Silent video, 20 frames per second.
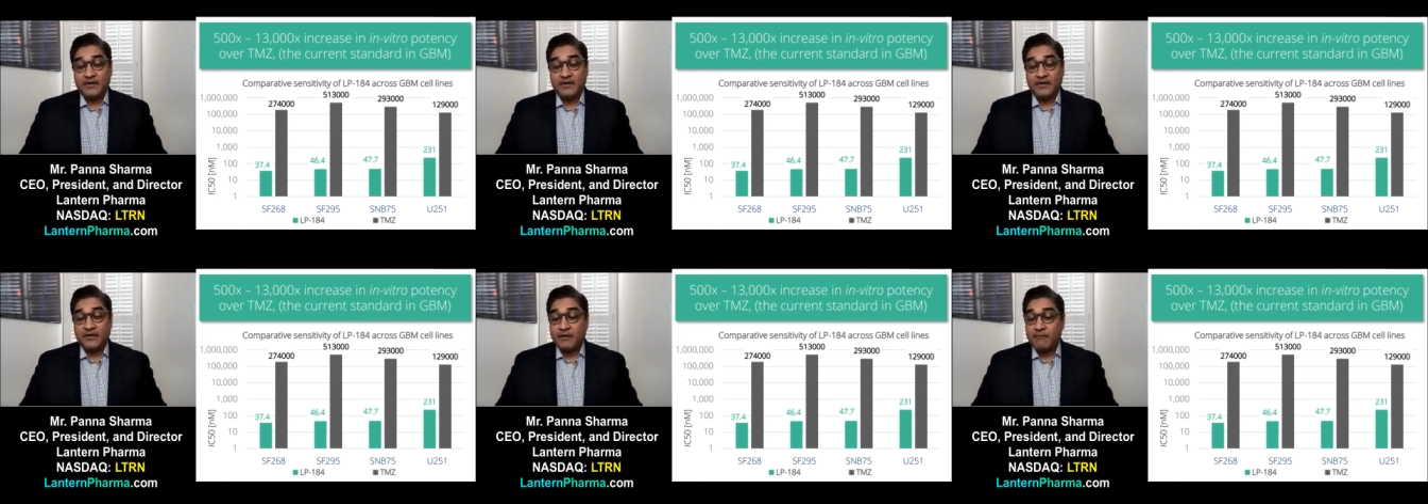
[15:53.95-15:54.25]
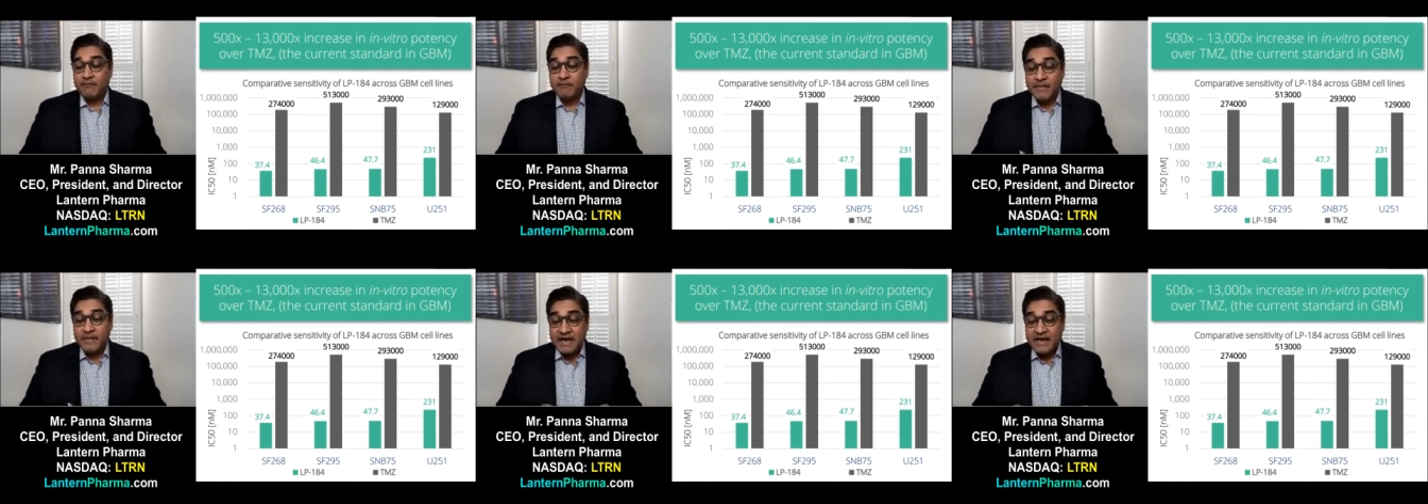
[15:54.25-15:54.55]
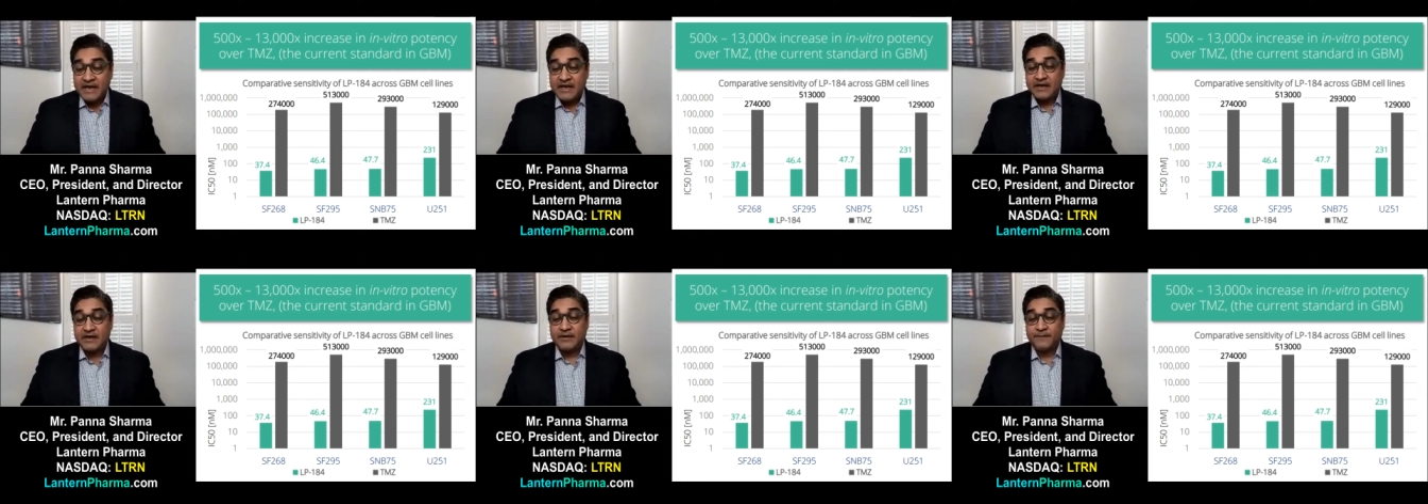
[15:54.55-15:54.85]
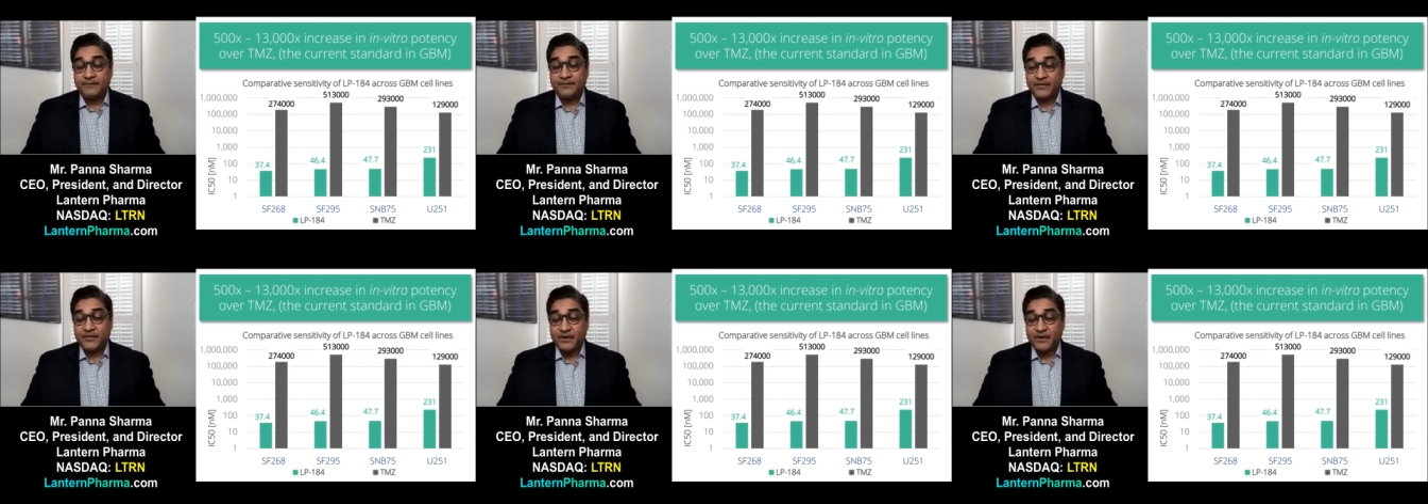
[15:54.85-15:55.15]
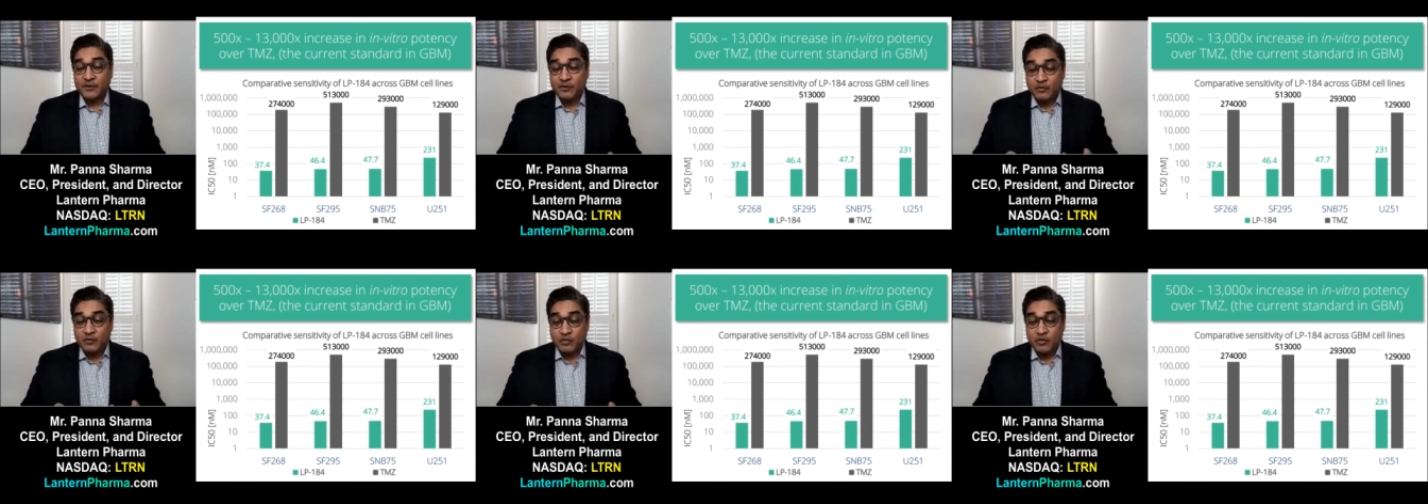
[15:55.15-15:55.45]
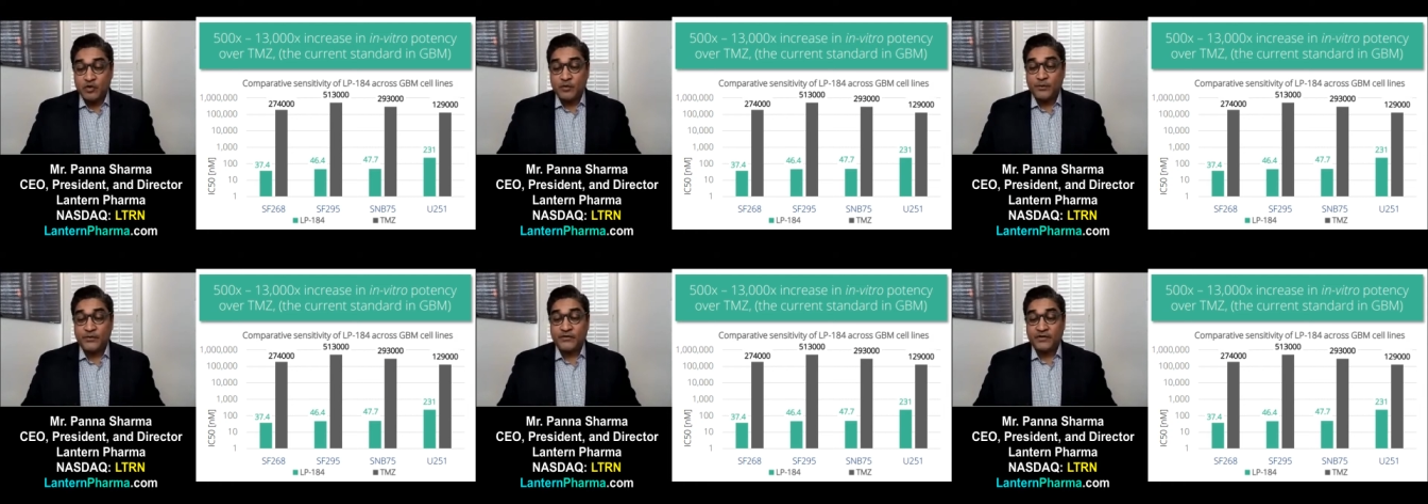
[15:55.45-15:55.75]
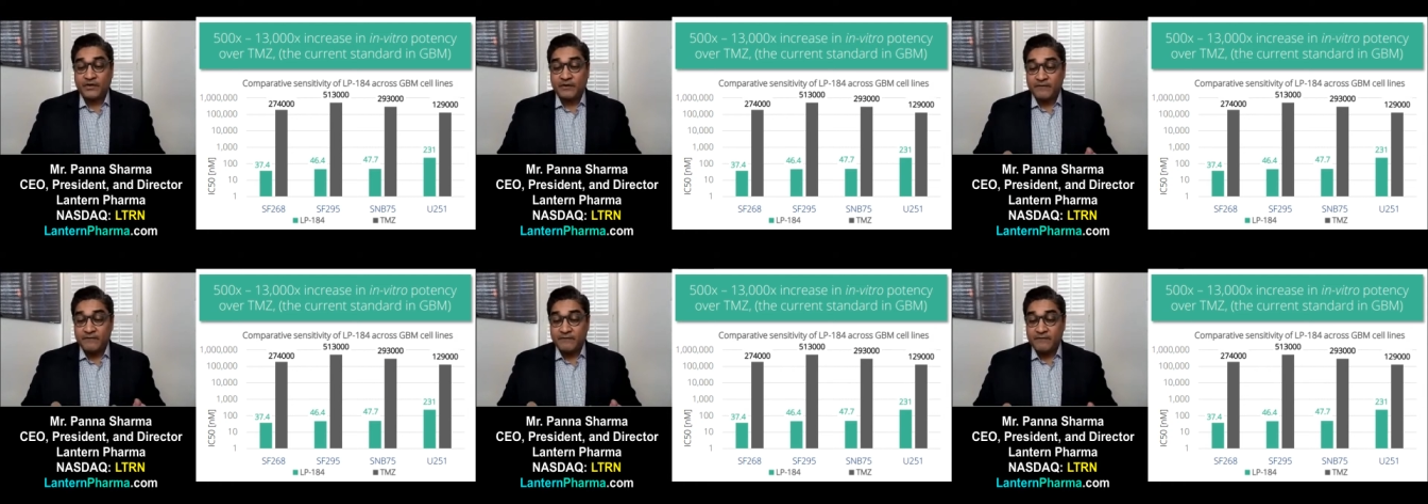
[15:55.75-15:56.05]
there are many groups
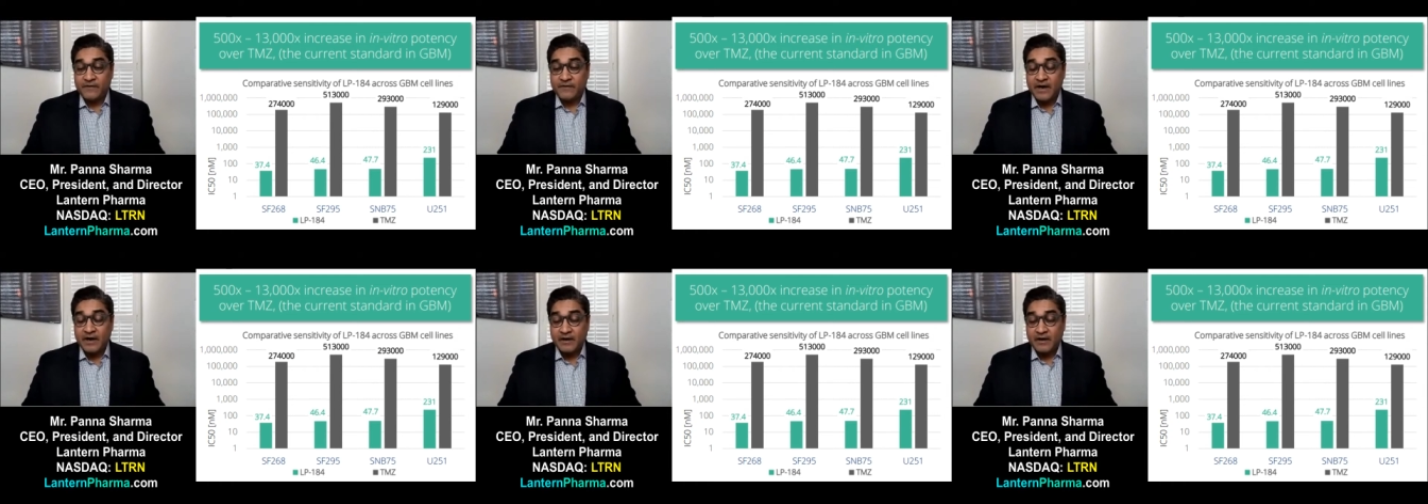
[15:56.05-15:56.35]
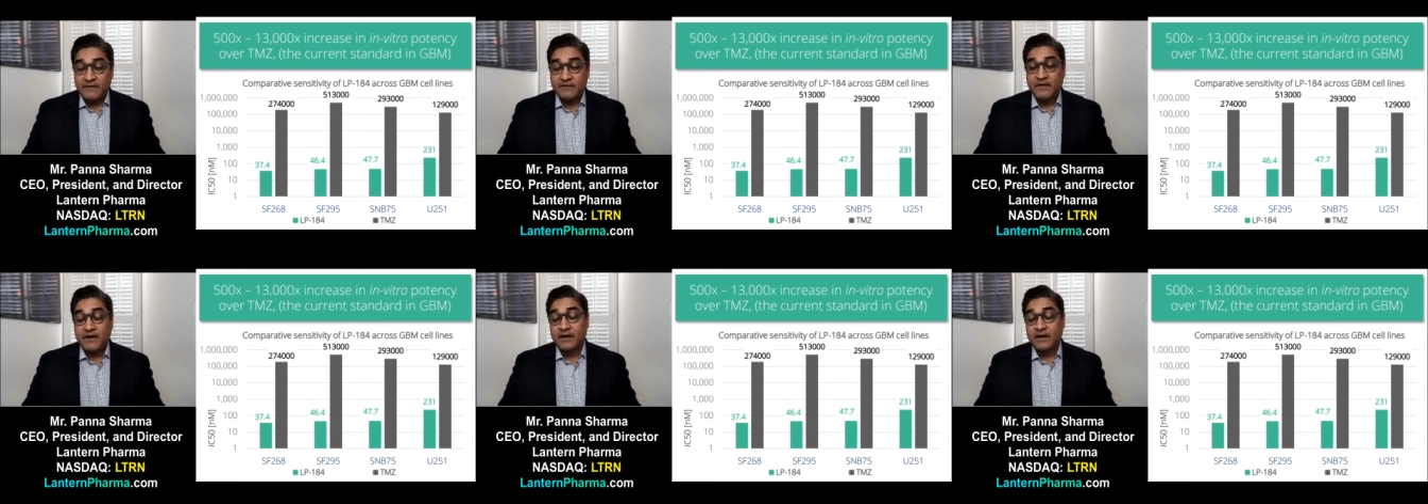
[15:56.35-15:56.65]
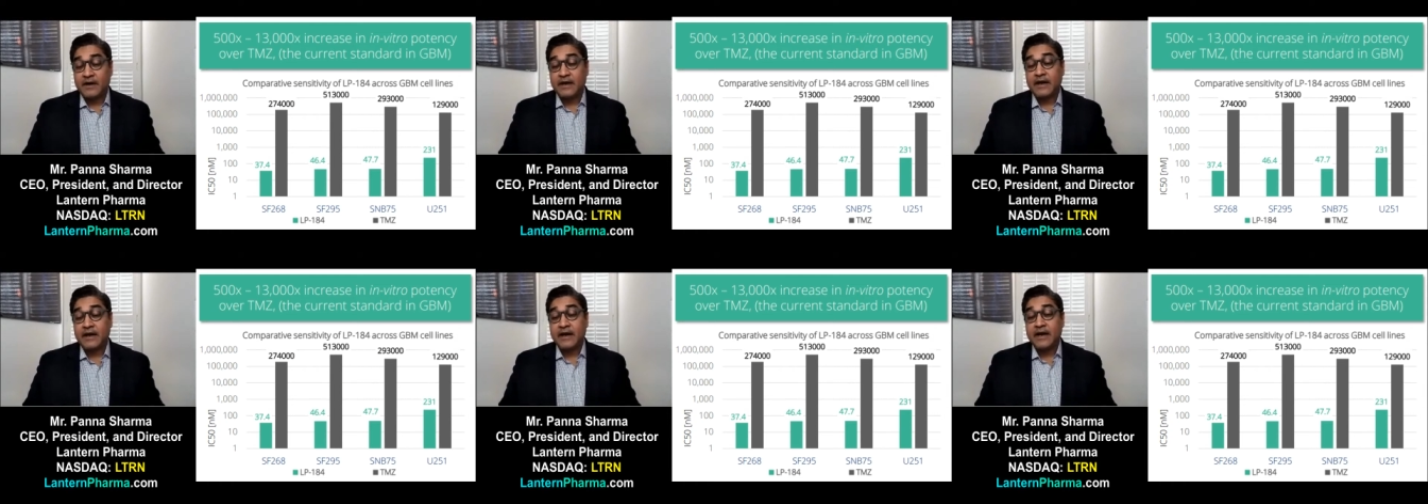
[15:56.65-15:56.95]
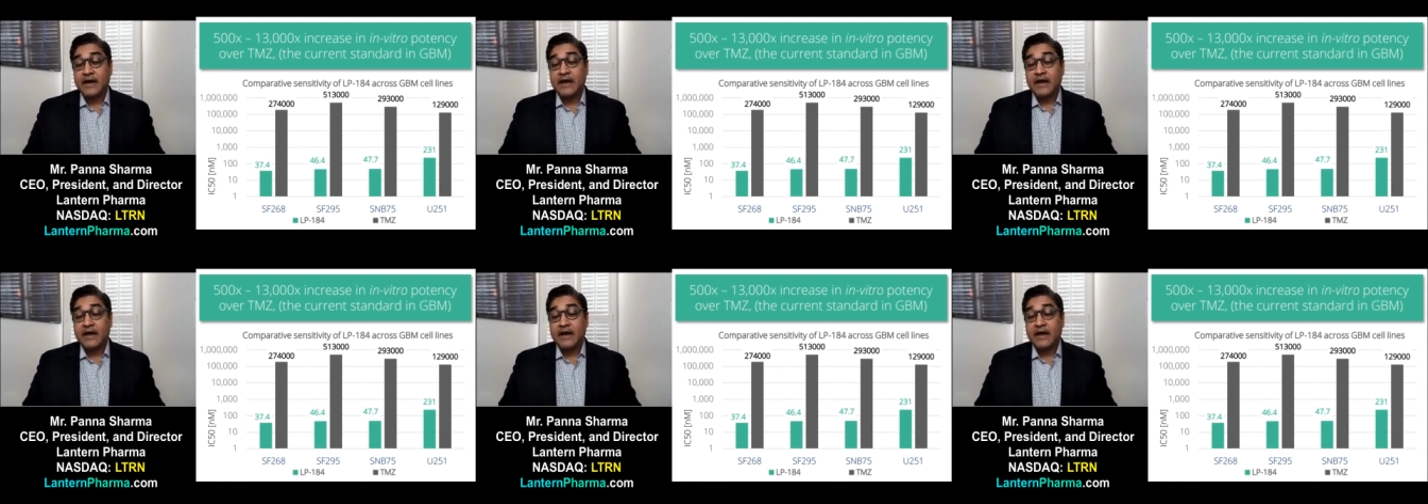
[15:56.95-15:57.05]
that are very, very